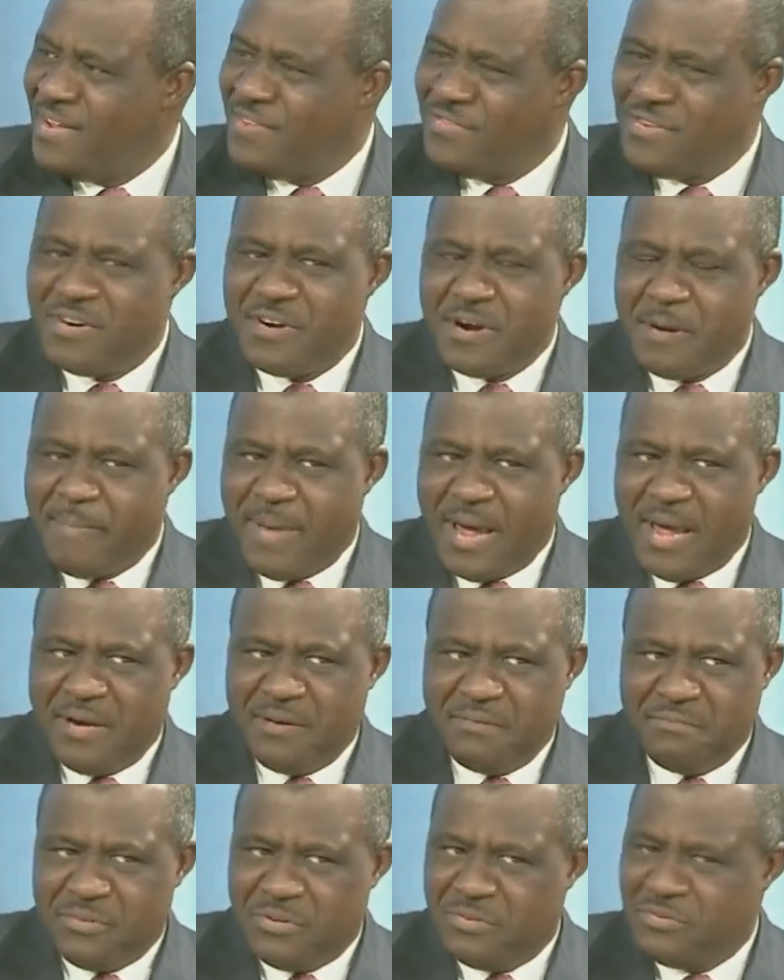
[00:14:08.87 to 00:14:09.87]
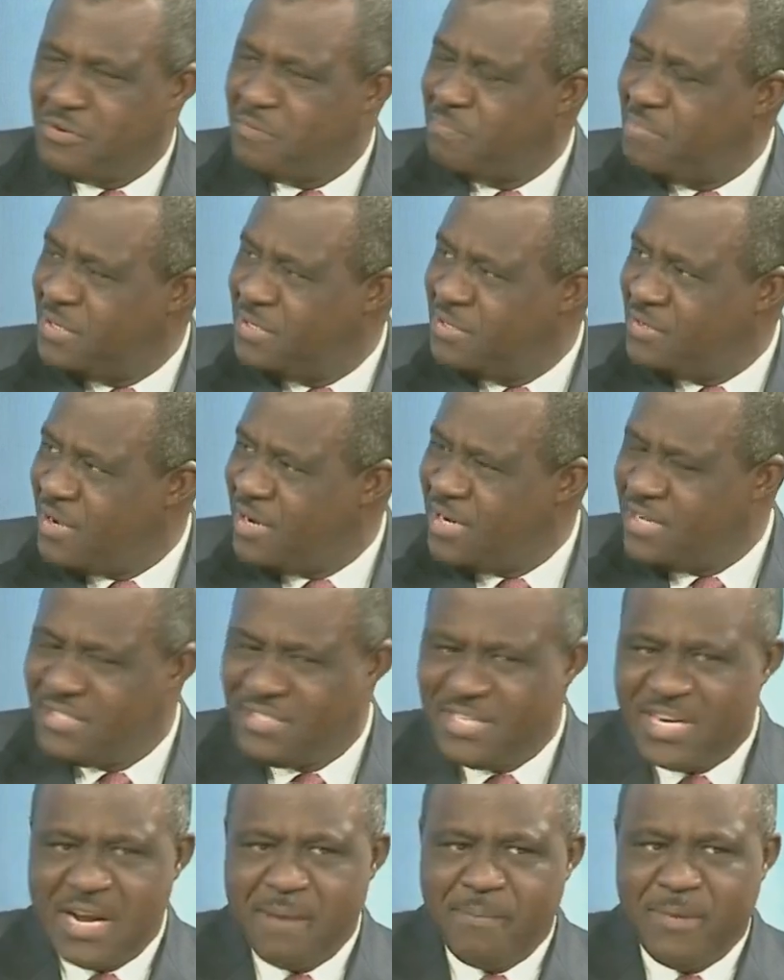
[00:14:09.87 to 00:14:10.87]
Central Bank does not print dollars.
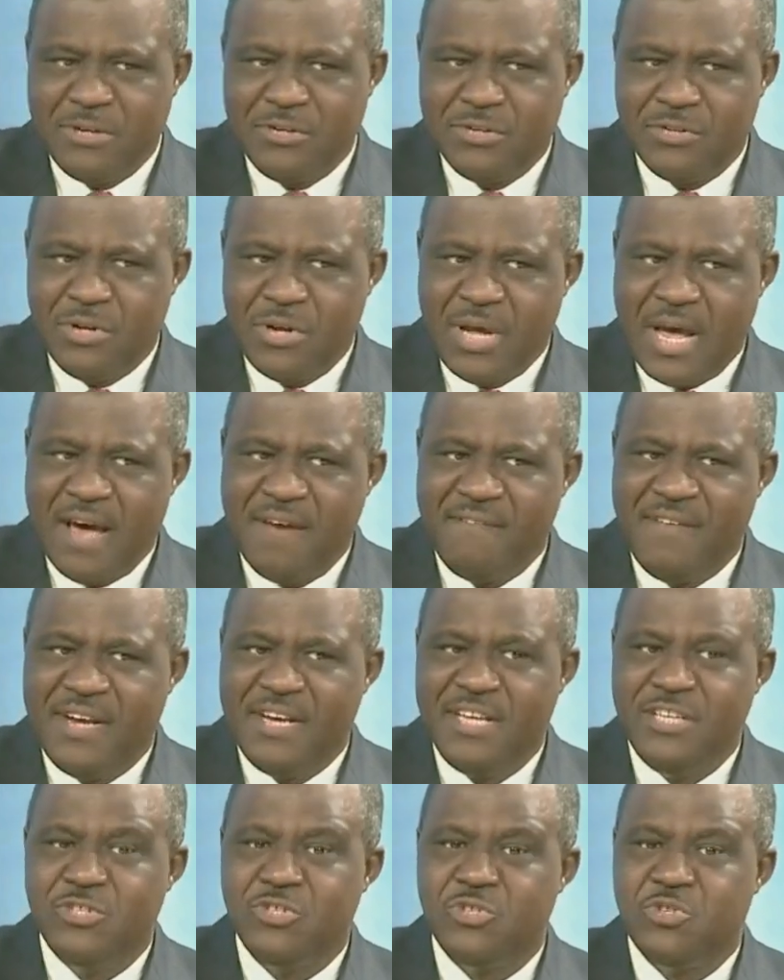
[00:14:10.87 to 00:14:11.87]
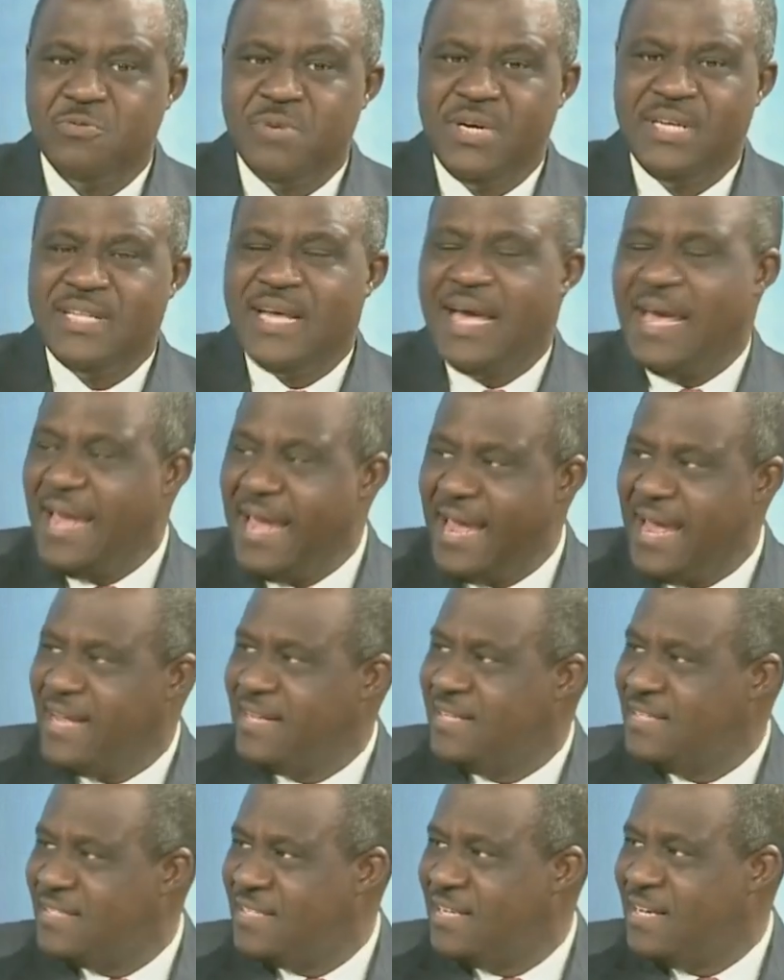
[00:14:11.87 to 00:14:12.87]
Central Bank does not have any instrument that
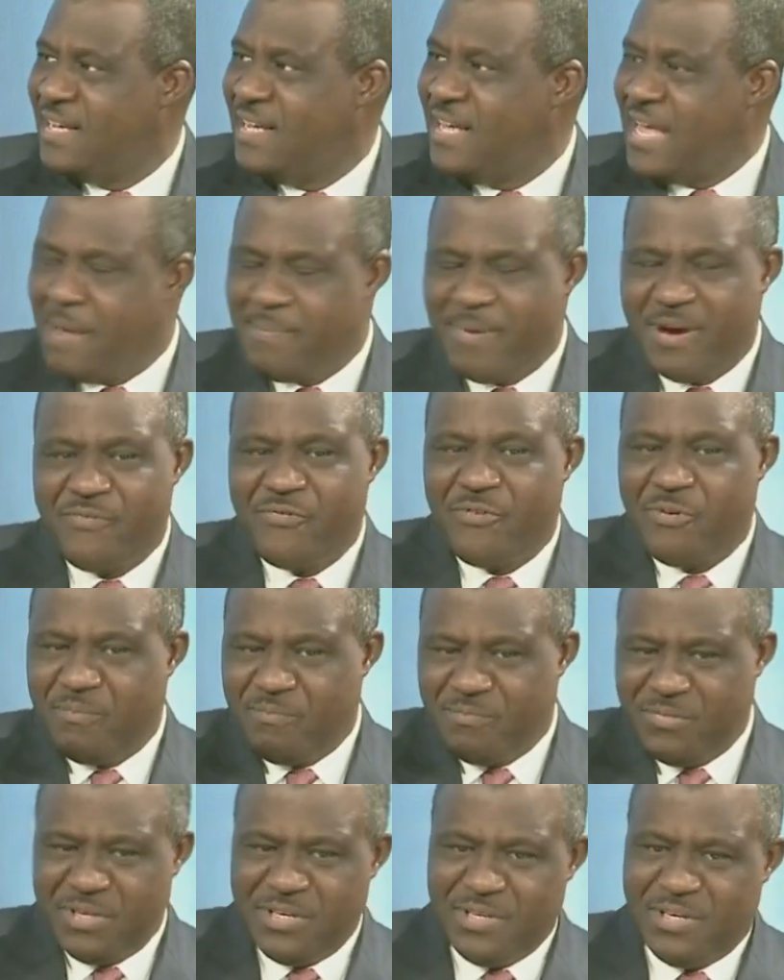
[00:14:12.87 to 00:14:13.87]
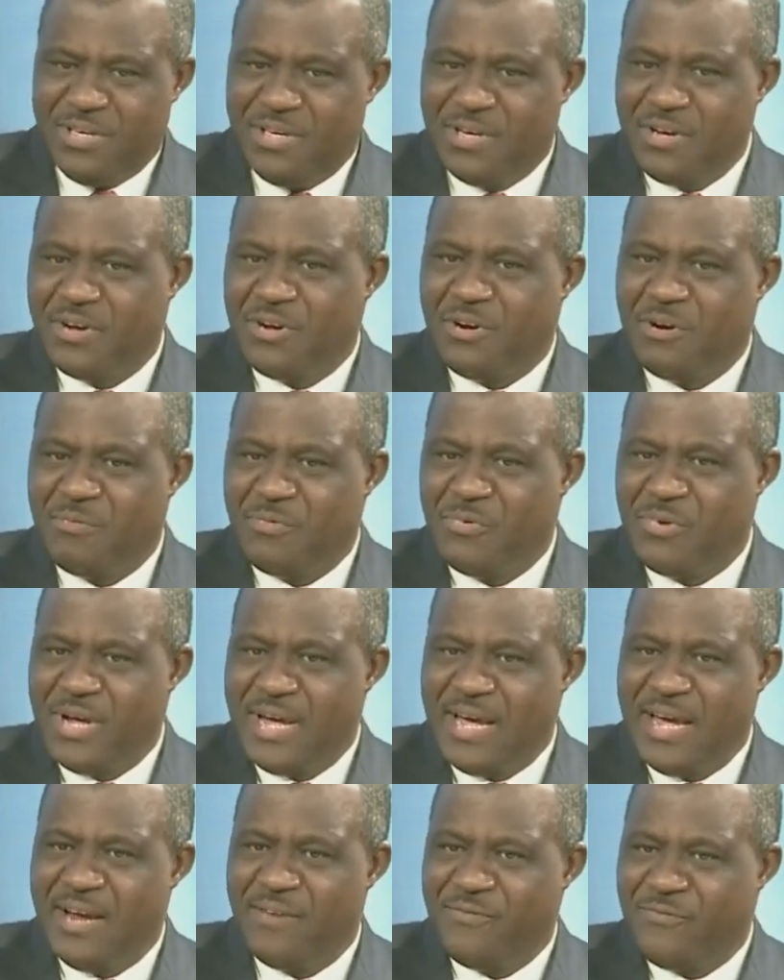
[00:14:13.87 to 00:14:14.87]
earns, apart from the income we
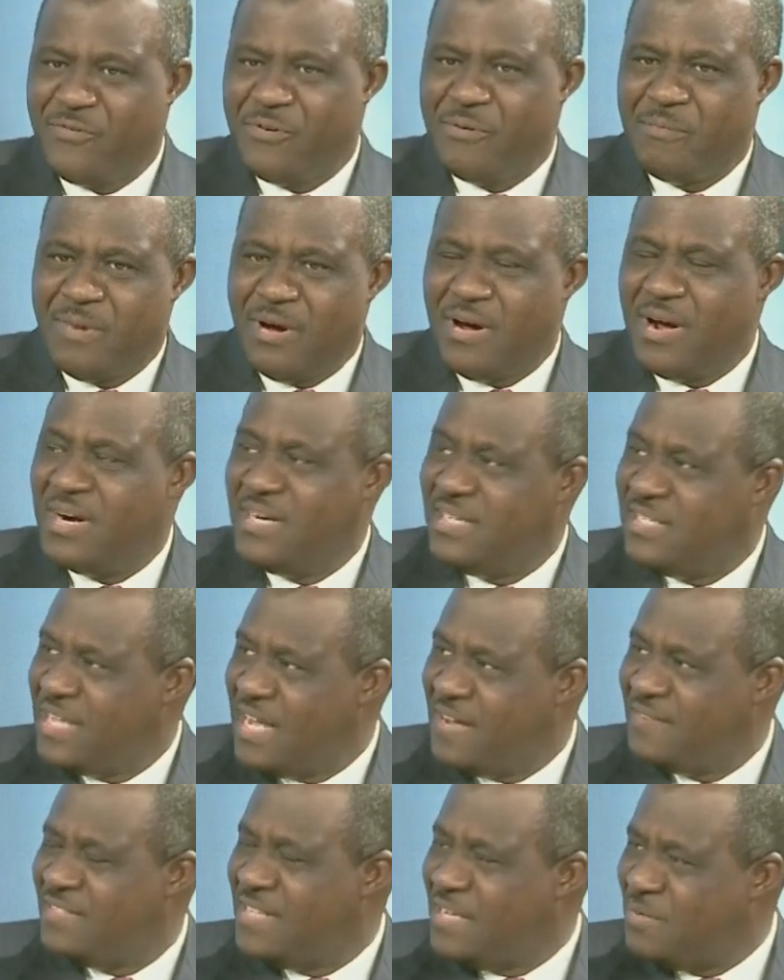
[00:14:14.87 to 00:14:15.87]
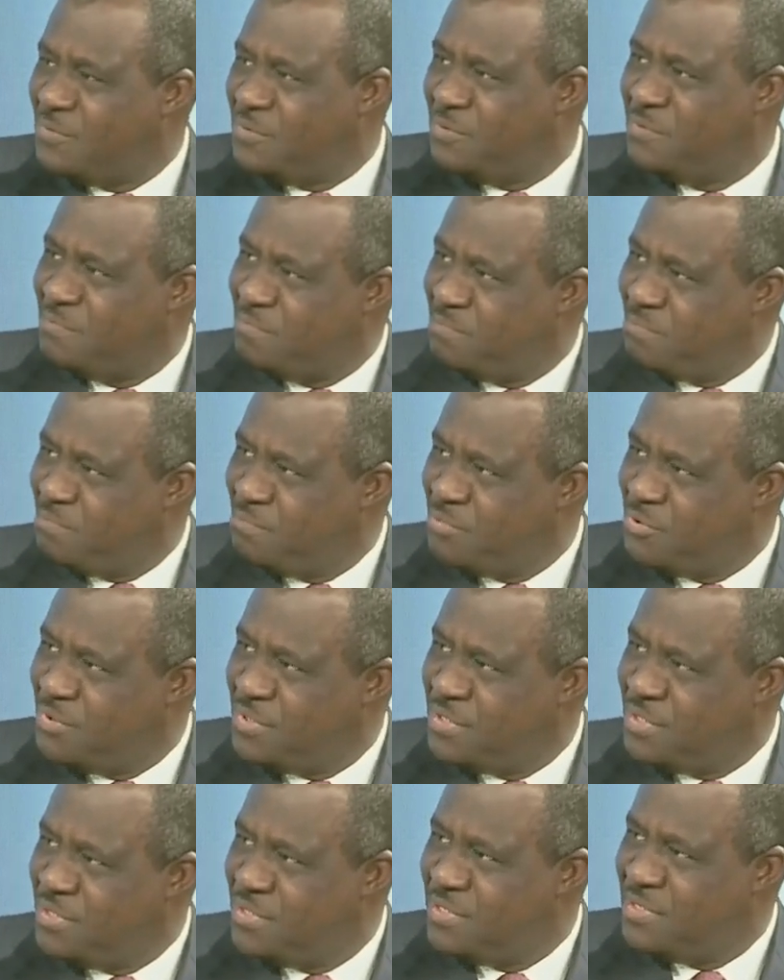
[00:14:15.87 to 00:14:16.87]
earn from our reserves that we put
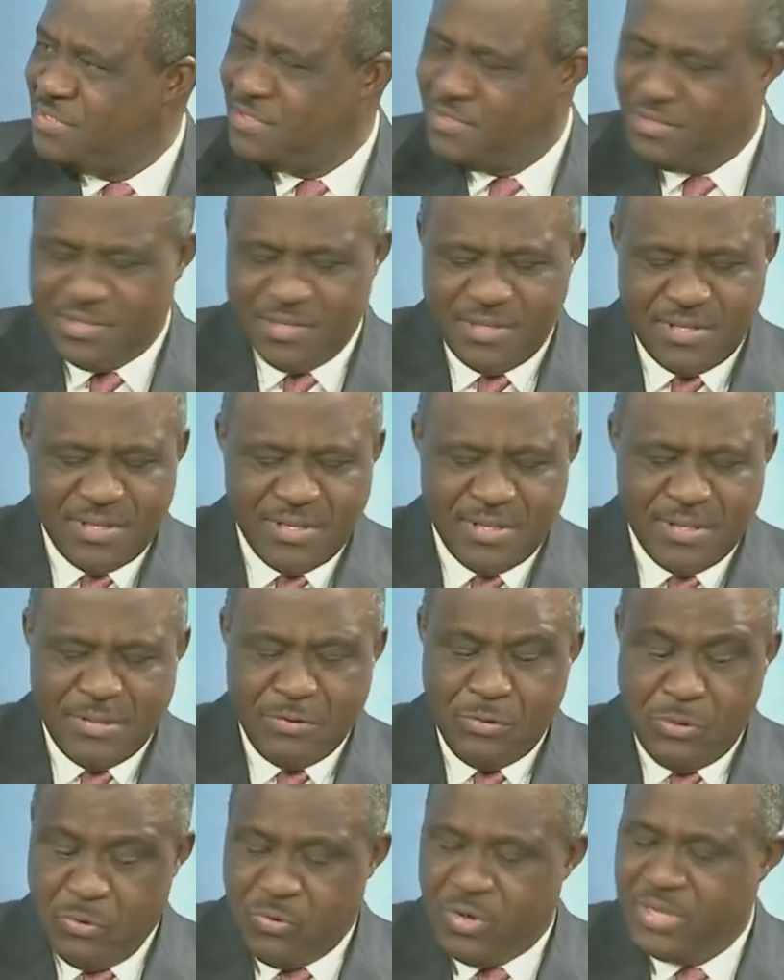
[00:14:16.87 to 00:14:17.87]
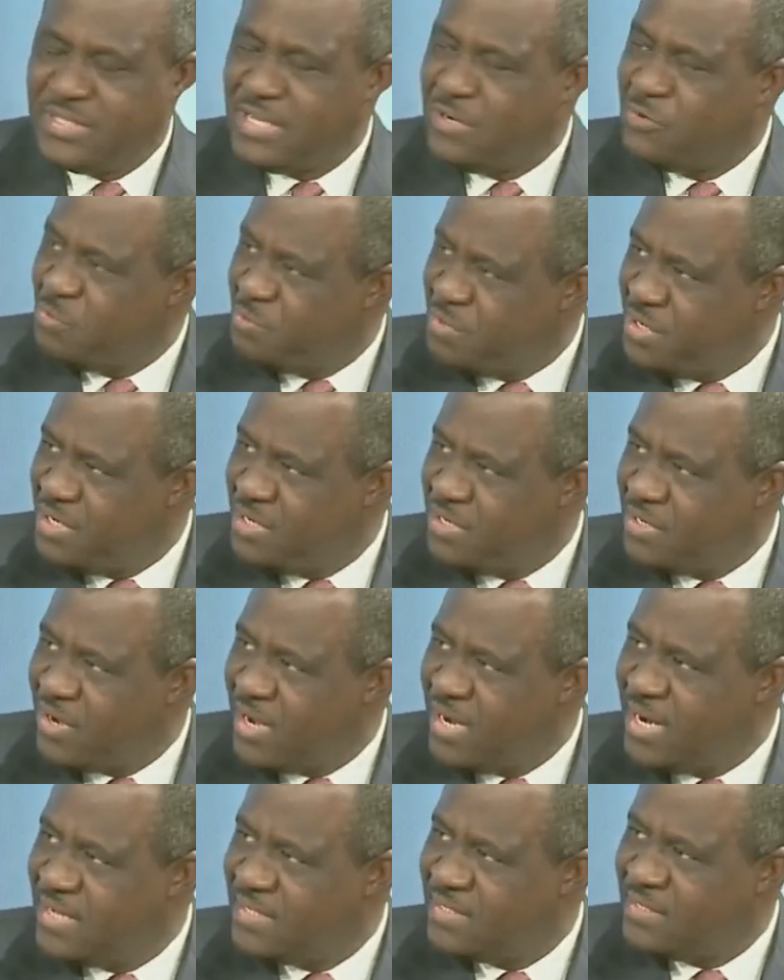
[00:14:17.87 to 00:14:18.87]
in the ones that will be in
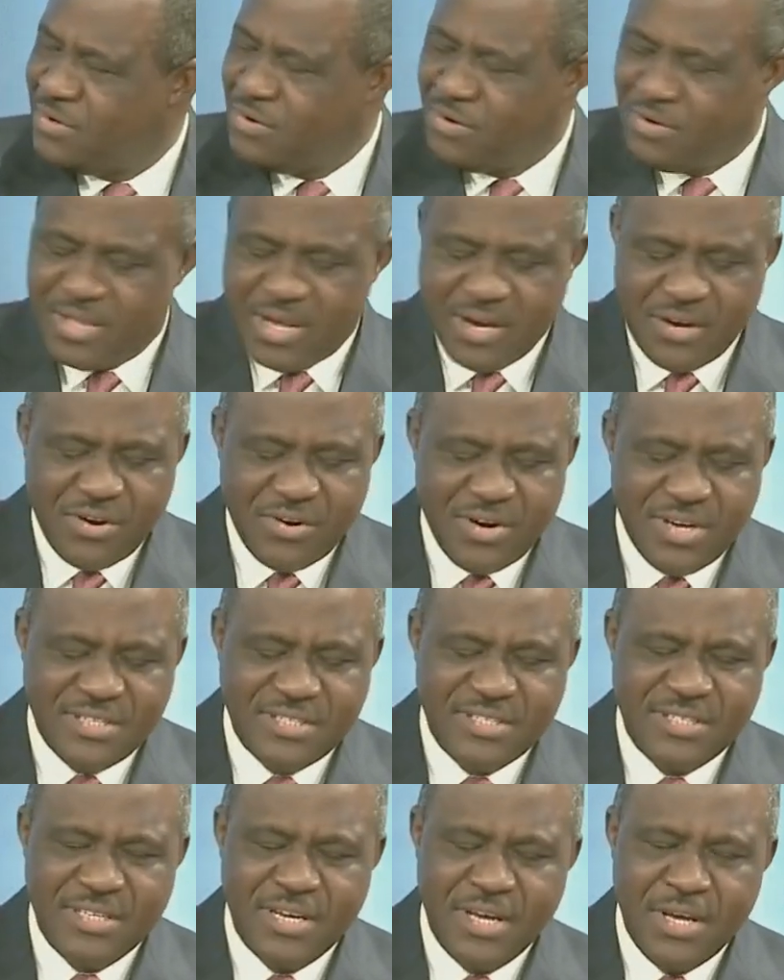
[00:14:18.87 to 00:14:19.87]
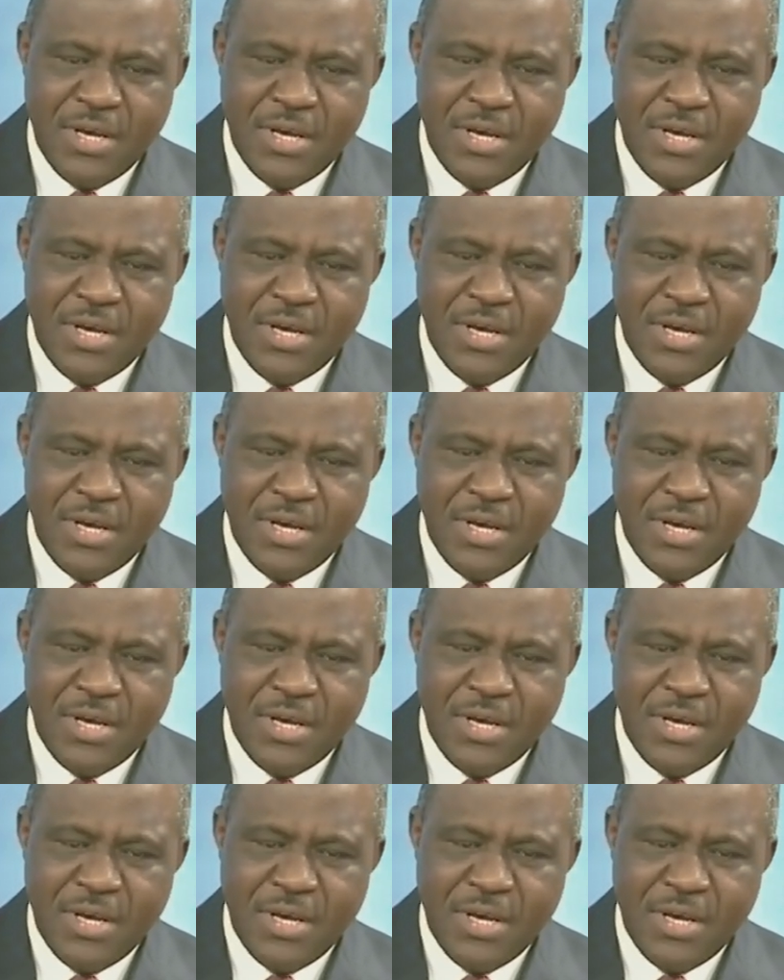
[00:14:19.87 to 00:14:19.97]
dollars or other currencies.